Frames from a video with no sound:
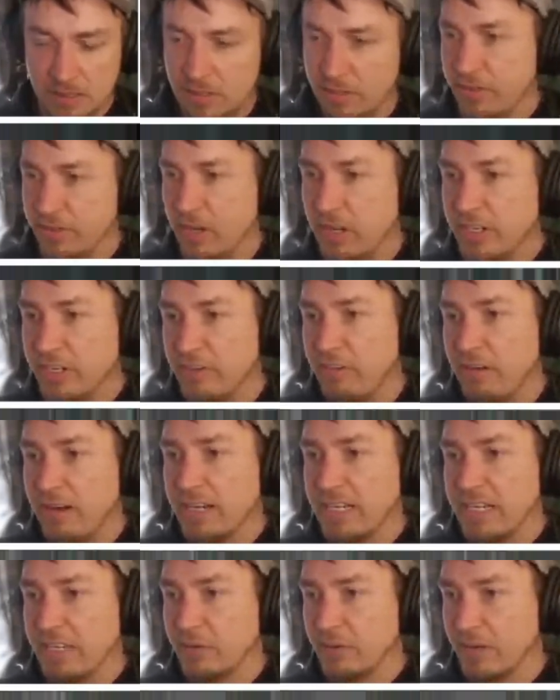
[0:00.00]
So if you like your
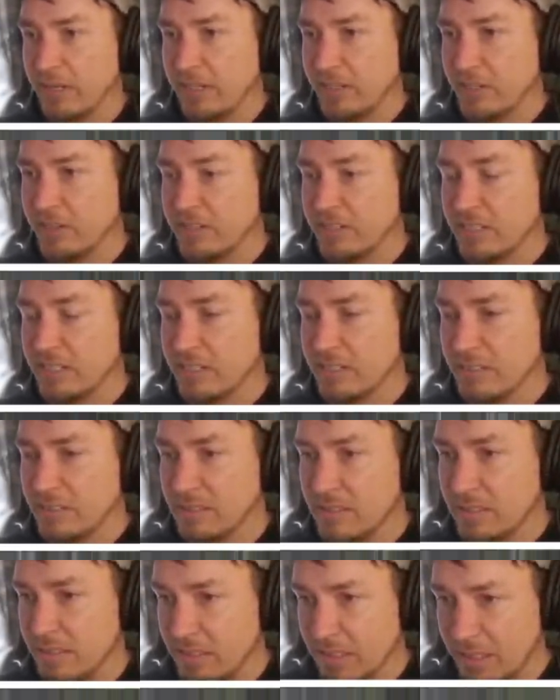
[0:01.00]
Anarchy Online content,
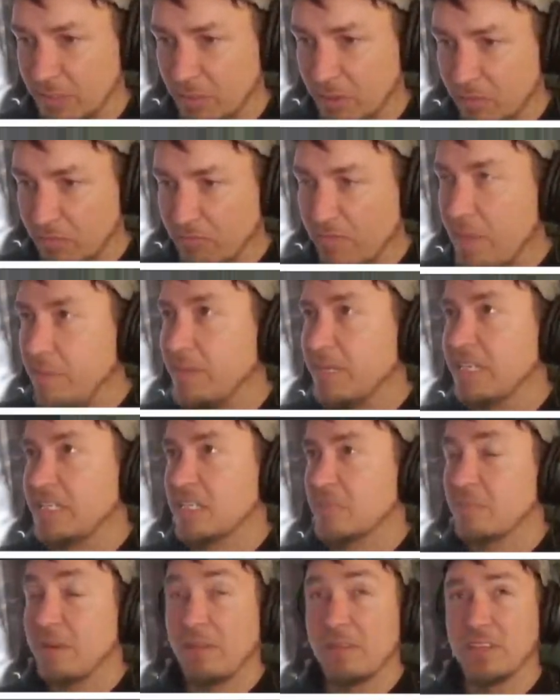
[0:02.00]
and you want to
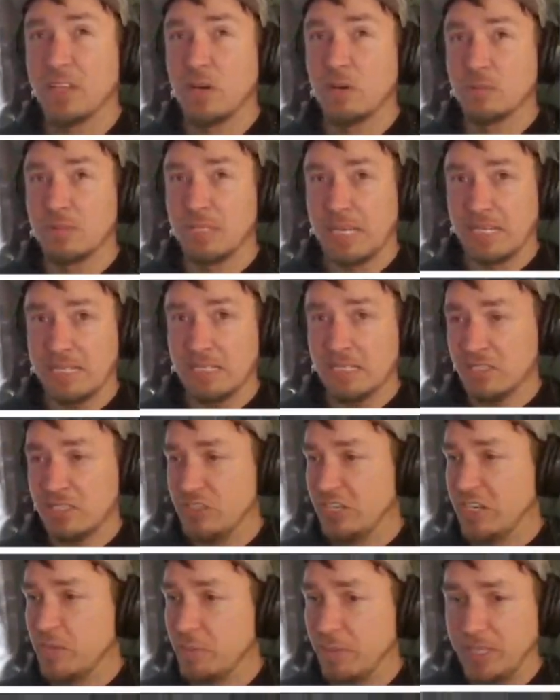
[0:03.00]
reminisce about the old
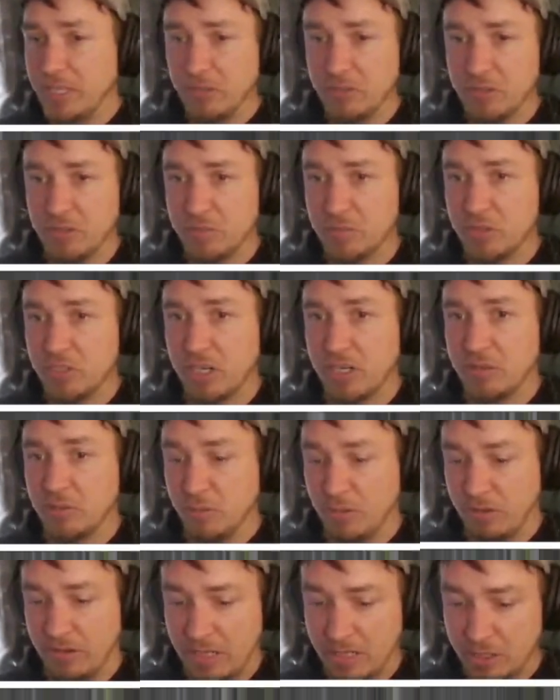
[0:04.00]
days, check out my YouTube
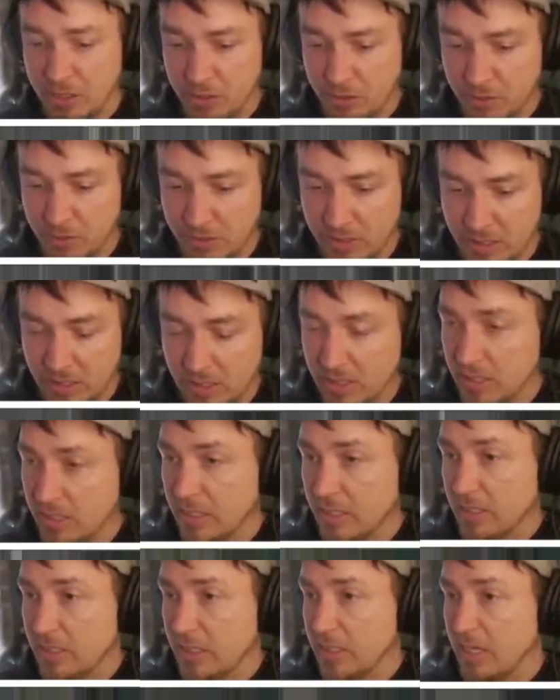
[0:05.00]
channel where
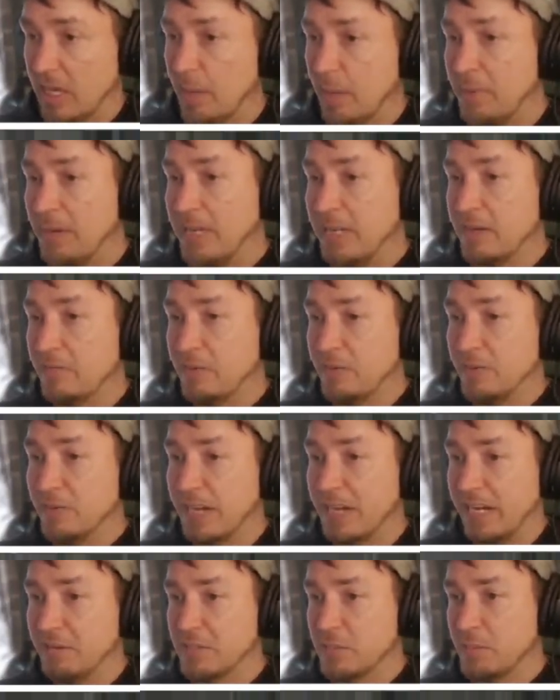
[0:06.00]
I'm playing a
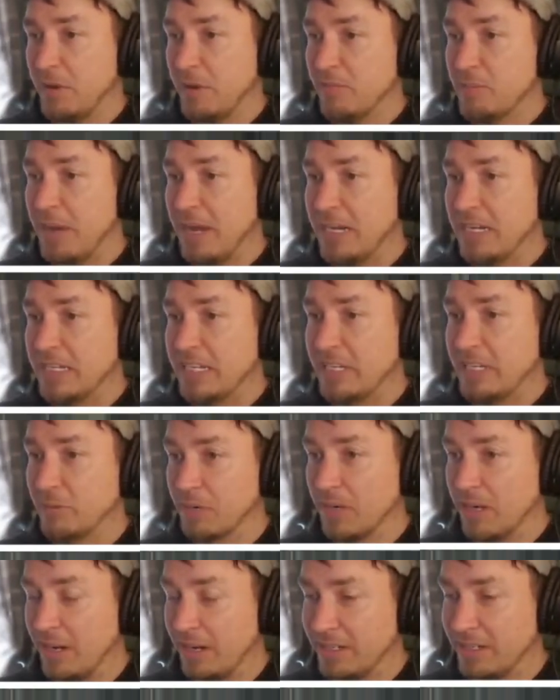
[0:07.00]
few games. Apart from Anarchy
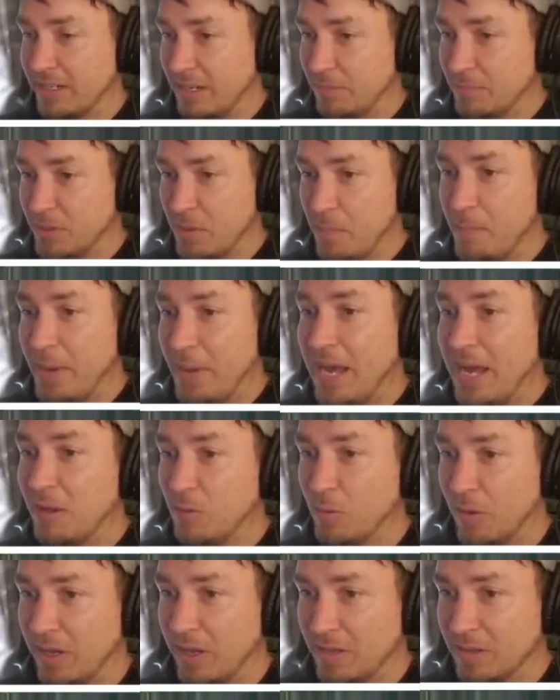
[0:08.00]
Online, I'm doing
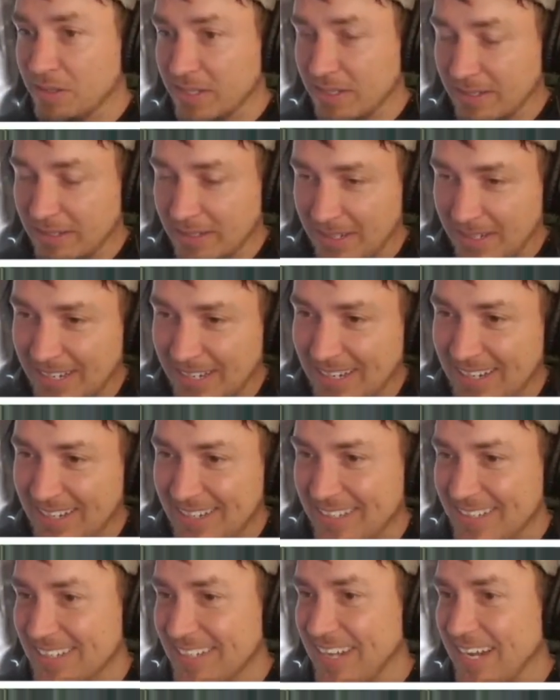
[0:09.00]
Pal World
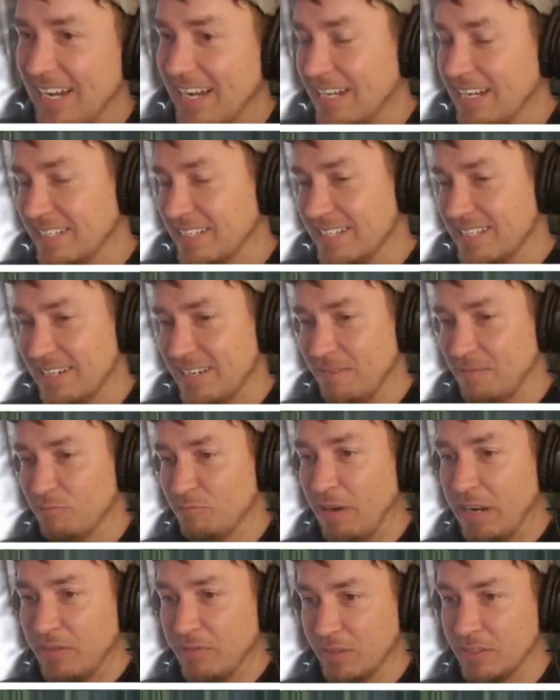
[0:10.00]
and
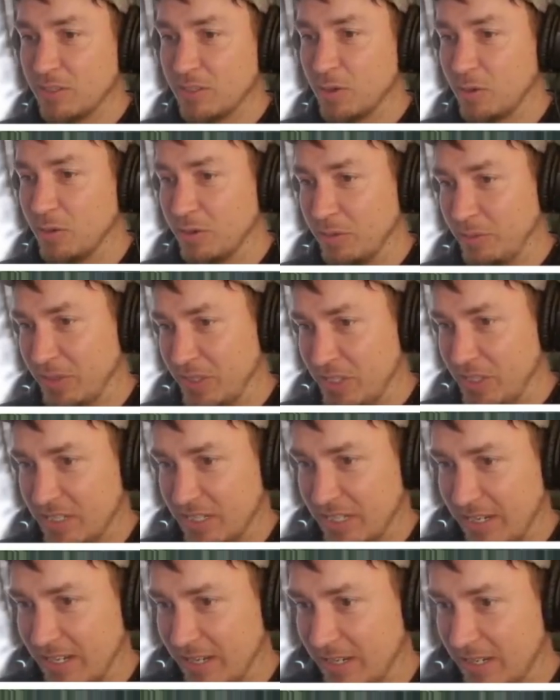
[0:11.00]
Raven Dawn, which
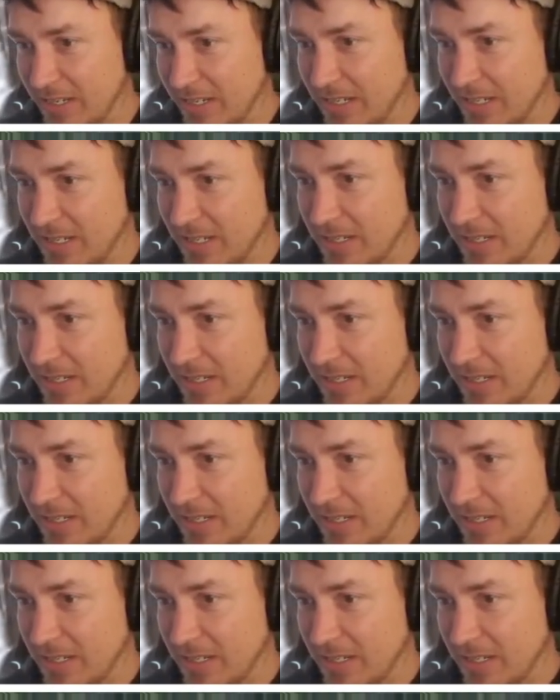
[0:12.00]
is a